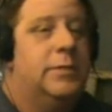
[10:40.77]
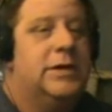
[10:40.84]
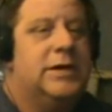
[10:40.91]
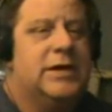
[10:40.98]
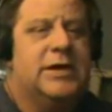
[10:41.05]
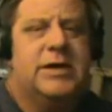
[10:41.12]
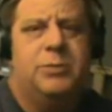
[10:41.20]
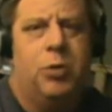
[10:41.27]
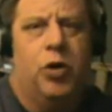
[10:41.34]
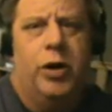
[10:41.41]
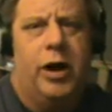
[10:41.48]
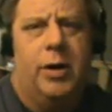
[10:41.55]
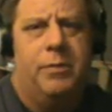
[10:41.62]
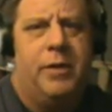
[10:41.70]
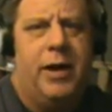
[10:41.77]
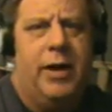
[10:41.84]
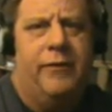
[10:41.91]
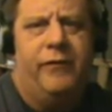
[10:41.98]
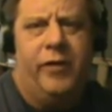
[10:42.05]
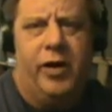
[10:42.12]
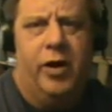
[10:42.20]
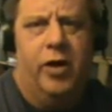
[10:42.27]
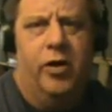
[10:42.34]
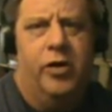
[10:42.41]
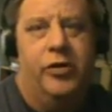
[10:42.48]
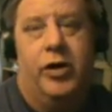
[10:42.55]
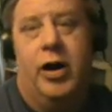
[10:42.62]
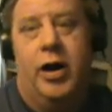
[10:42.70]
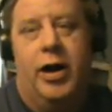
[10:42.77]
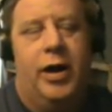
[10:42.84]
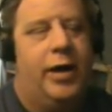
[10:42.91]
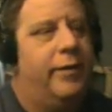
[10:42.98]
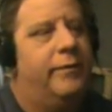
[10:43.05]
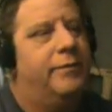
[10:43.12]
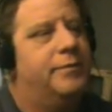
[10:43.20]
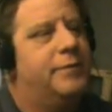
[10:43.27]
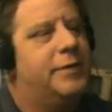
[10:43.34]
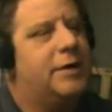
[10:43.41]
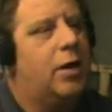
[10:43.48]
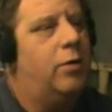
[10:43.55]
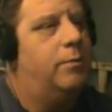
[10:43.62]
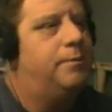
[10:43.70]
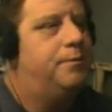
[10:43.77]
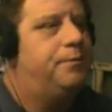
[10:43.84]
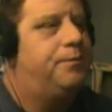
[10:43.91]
This is spooling up the FTL drive. So.